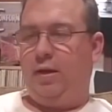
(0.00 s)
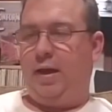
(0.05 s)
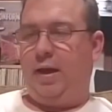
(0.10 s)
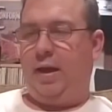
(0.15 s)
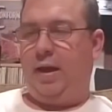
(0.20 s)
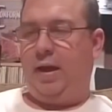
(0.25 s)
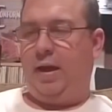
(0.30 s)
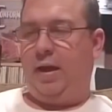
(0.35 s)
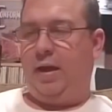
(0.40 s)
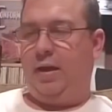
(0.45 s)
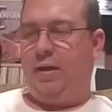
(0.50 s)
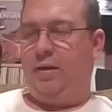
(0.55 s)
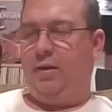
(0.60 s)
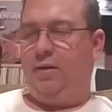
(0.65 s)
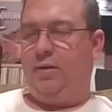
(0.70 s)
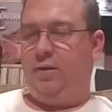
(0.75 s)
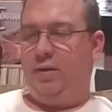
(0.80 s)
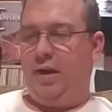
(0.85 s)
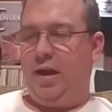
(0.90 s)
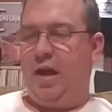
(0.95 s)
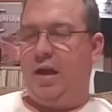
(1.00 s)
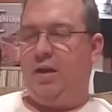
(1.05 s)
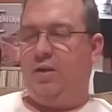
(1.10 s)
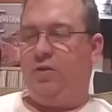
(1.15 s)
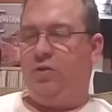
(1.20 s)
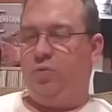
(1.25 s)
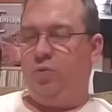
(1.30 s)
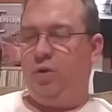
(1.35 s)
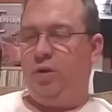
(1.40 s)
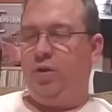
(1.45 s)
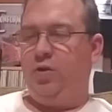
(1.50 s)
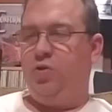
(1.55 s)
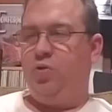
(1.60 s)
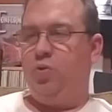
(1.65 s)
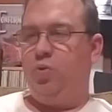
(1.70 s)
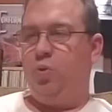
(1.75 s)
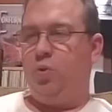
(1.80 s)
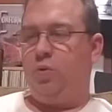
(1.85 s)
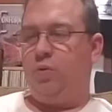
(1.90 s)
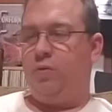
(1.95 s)
and yeah, it's really
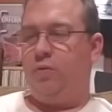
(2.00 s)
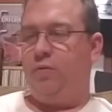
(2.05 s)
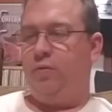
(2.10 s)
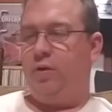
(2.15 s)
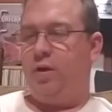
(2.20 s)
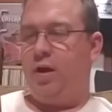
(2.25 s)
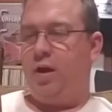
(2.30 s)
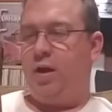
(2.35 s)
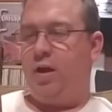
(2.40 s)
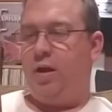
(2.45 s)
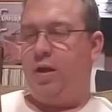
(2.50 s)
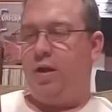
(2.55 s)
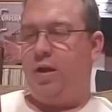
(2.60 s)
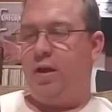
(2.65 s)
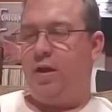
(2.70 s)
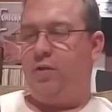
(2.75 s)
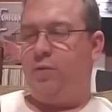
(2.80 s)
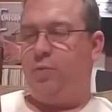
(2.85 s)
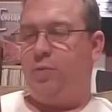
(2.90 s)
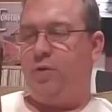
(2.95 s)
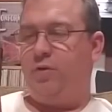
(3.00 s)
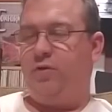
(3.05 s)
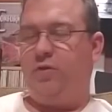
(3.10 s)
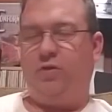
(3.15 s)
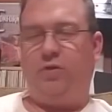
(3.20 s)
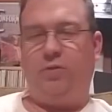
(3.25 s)
cool. Esperanza